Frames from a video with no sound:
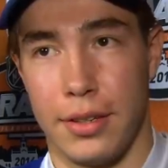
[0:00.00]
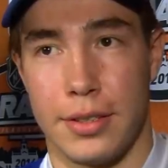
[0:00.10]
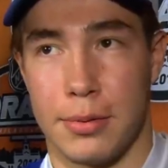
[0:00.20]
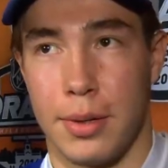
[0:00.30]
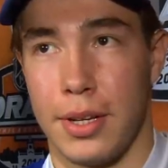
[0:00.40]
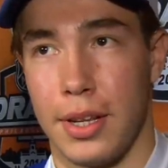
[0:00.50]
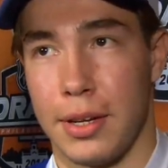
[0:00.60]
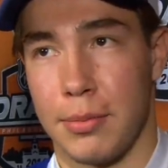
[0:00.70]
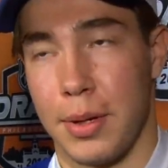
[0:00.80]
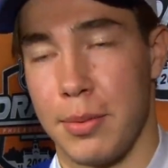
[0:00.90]
It's why,
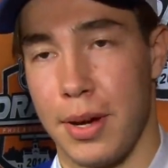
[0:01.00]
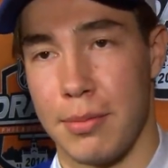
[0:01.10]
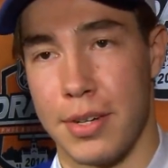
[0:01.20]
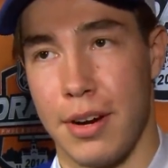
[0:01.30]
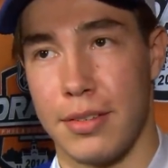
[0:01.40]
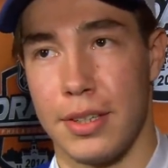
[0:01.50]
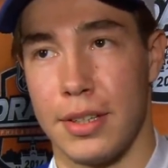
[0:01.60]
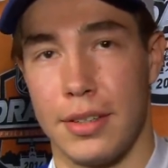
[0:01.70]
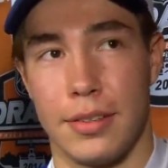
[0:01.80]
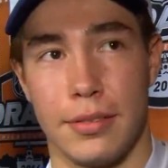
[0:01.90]
like, maybe I'm
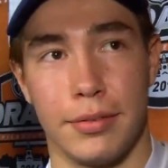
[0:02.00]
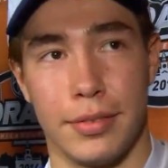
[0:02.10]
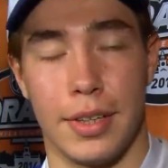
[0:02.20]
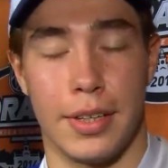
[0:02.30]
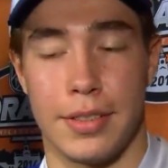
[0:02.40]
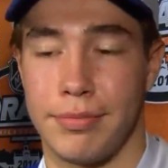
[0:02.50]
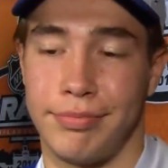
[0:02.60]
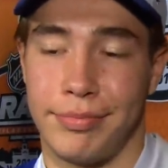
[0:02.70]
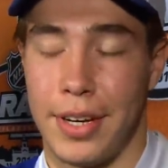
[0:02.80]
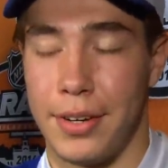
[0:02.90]
drafted. Like,
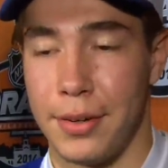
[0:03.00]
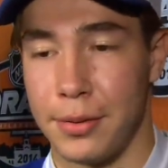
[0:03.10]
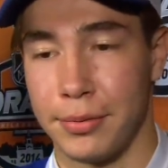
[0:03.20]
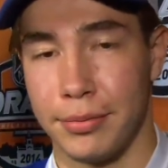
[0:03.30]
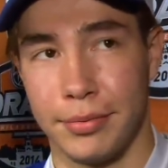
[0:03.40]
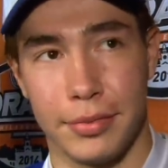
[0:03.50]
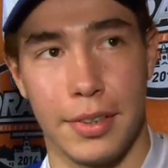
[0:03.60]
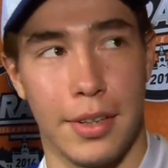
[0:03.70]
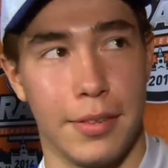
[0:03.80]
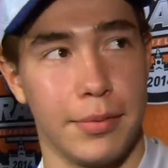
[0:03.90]
I don't know.
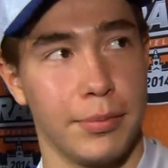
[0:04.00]
Yeah.